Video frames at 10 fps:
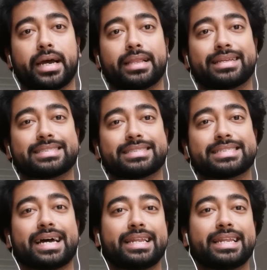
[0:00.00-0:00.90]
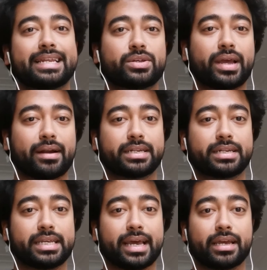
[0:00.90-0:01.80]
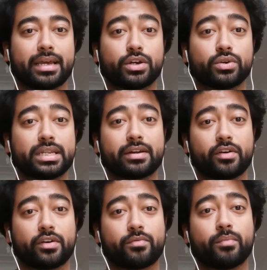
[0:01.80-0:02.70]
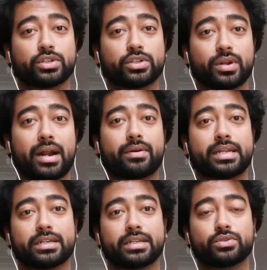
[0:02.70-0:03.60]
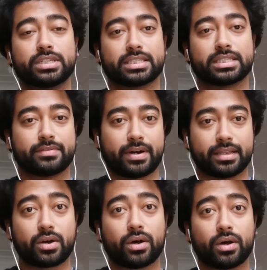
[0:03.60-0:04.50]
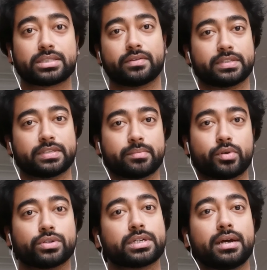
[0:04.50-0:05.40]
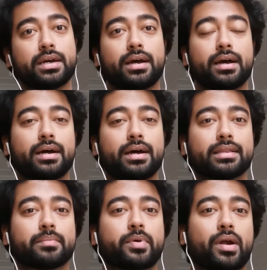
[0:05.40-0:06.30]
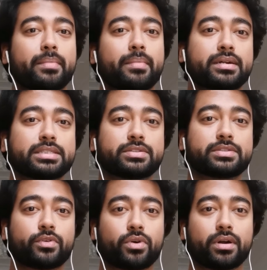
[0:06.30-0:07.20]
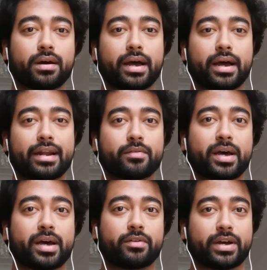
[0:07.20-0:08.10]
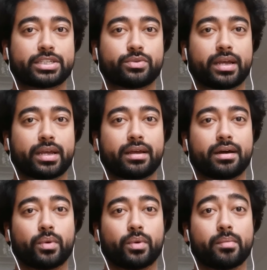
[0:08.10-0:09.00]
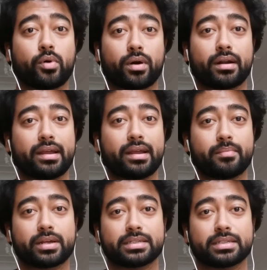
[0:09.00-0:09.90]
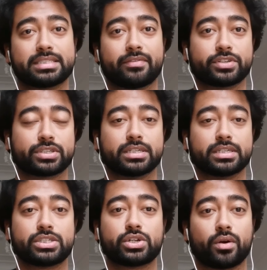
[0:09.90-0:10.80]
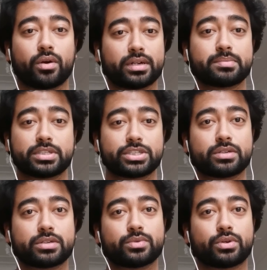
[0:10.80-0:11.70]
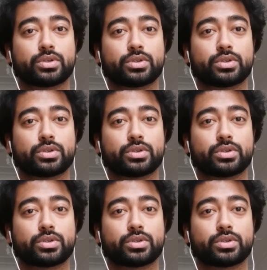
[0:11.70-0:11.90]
And this design needed to guarantee a good degree of modularity to justify the costs of this approach. The parameters for additive manufacturing were important here because sufficient tolerance precision was also